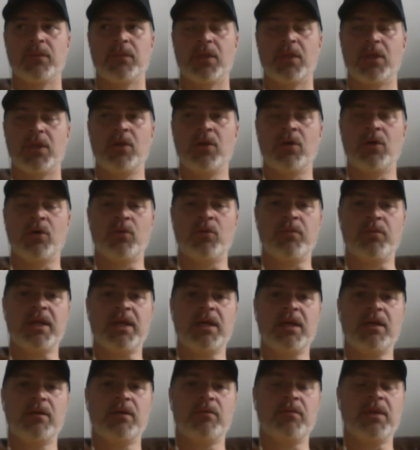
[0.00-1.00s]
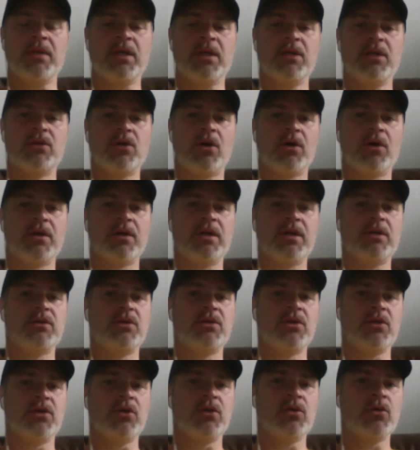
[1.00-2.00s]
you know me me talking to
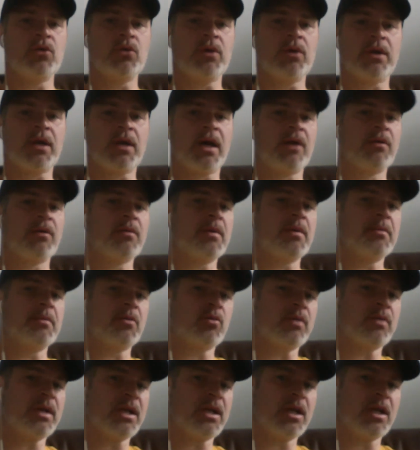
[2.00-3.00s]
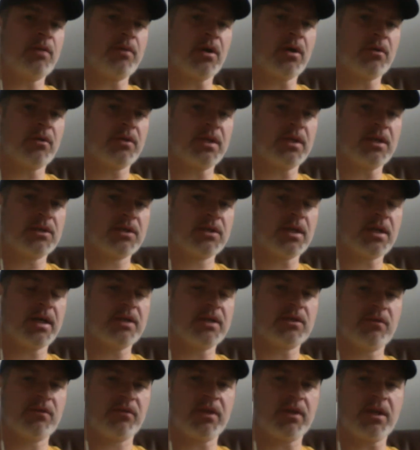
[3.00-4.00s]
you, and I remember reading about these kinds
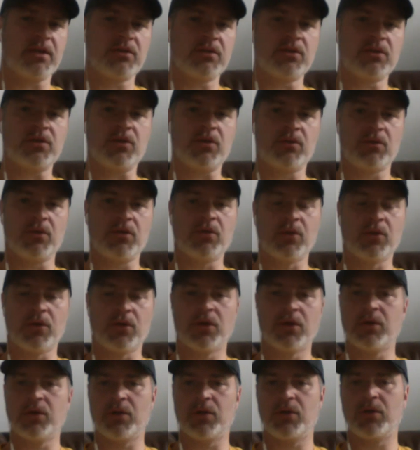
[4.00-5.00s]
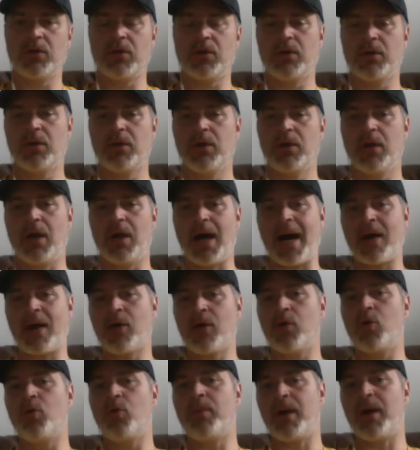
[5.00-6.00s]
of things, and you you learn. I don't
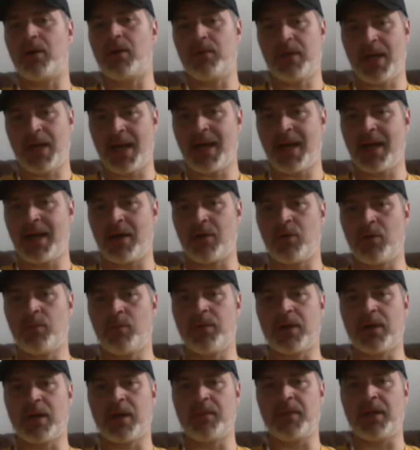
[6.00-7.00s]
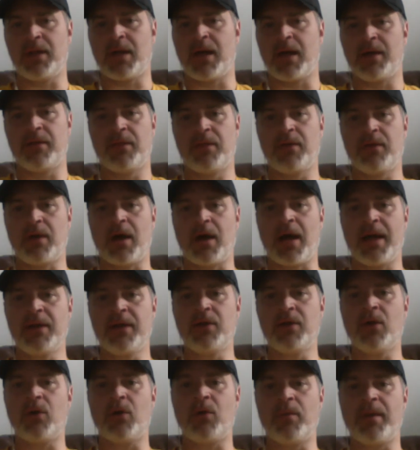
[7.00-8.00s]
know about now, but I mean, I I
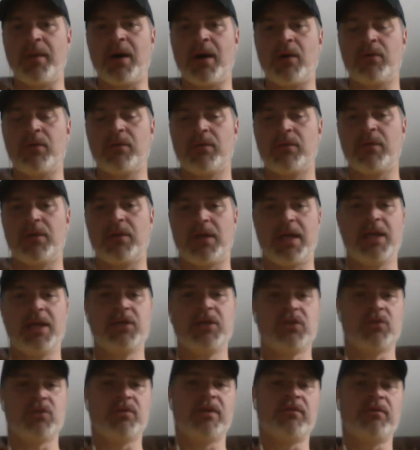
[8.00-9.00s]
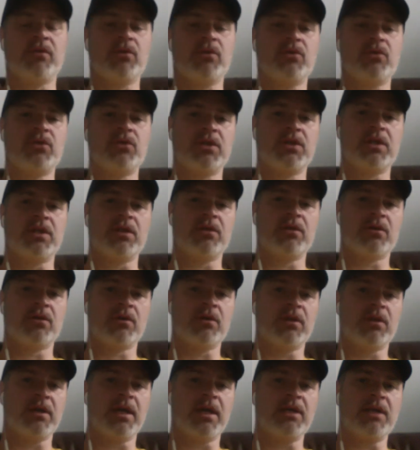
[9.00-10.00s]
know about the Haitian Revolution in the
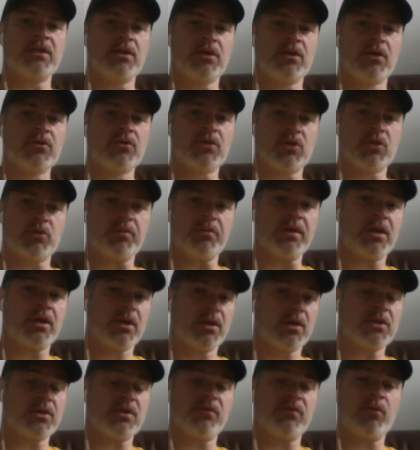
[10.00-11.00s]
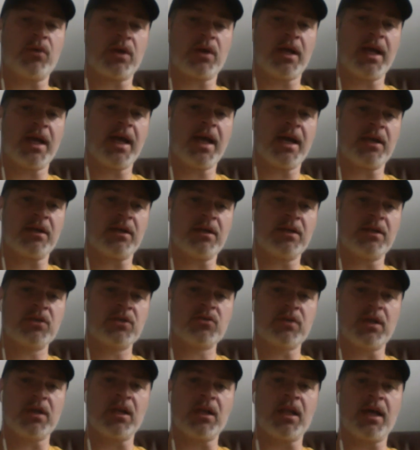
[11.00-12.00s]
early 1800s because of what I had in
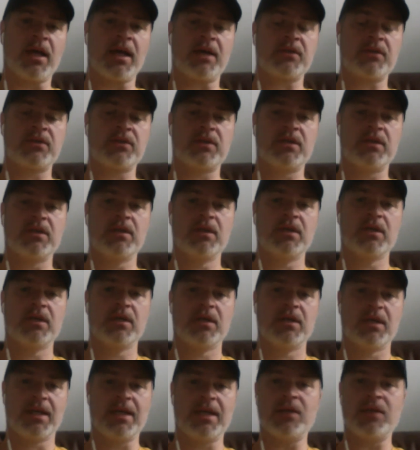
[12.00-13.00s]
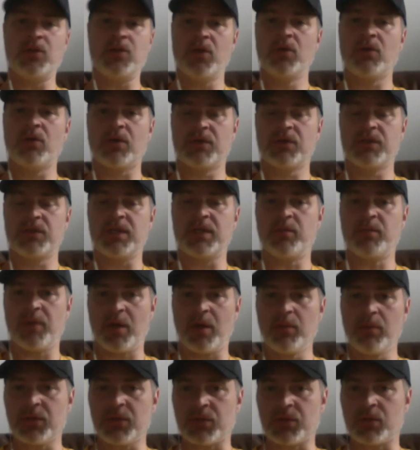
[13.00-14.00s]
history class in New York City
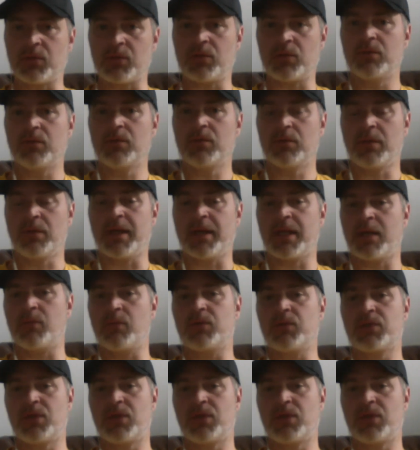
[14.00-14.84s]
public school. Like it was